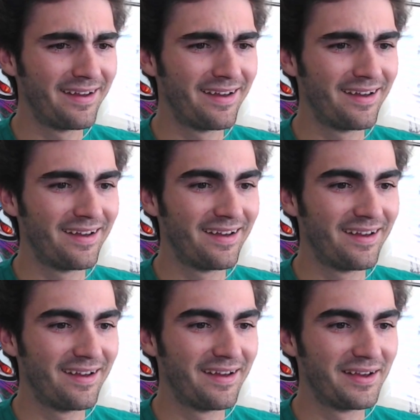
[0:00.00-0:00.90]
She
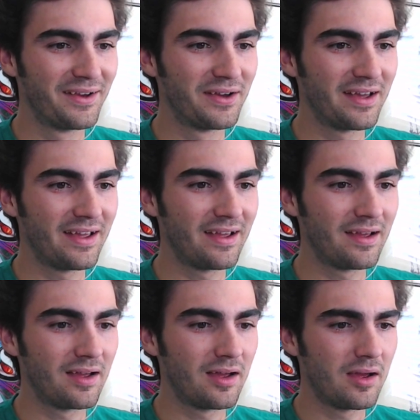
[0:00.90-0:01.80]
transforms into
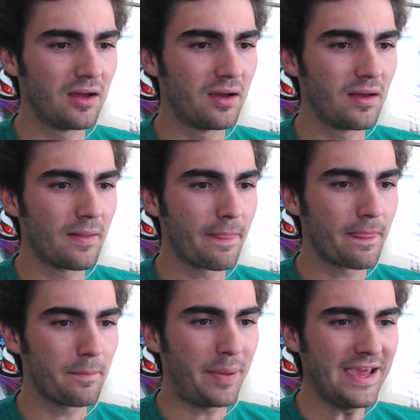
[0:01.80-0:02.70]
Peachette.
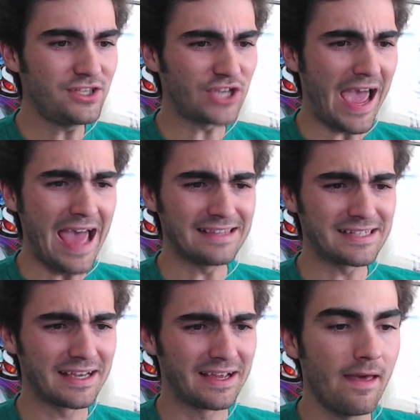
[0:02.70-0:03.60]
Peachette. Peachette?
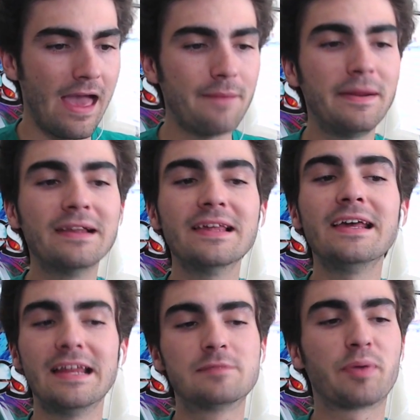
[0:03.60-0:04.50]
Admittedly,
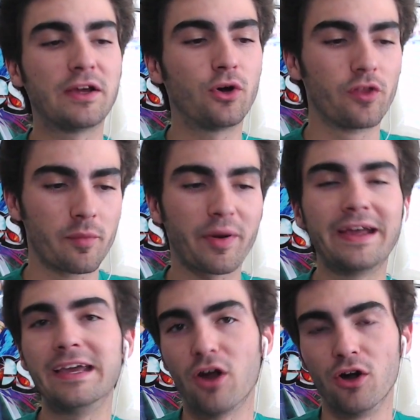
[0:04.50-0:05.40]
it is pretty cool they're
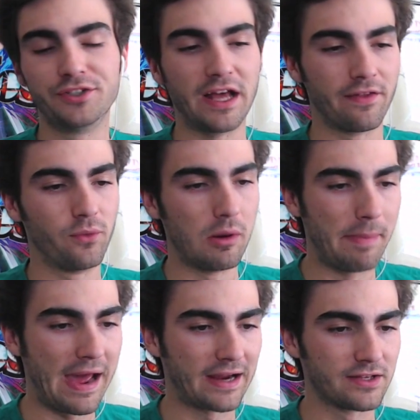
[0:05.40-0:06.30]
bringing it all together in one
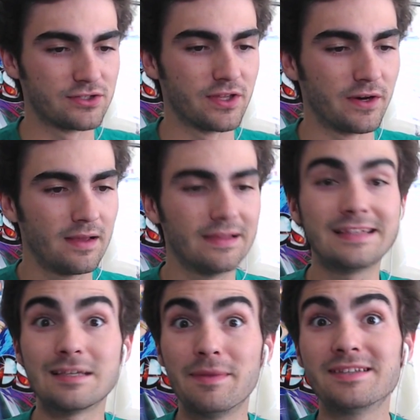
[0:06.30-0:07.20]
package, though. At
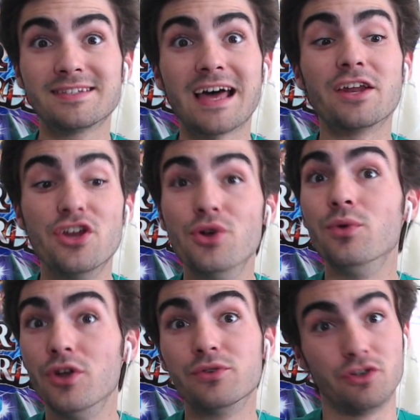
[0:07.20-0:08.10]
least it means it's not a new,
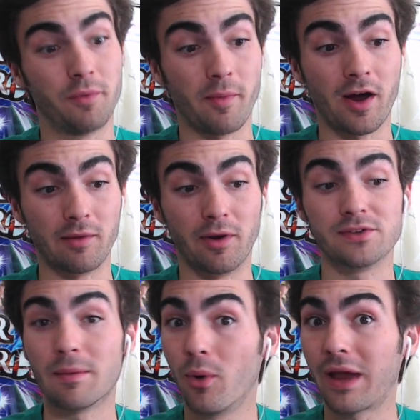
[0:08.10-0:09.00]
new Super Mario
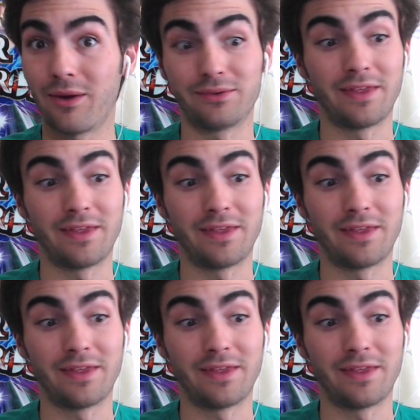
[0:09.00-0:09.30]
Bros. I'm okay with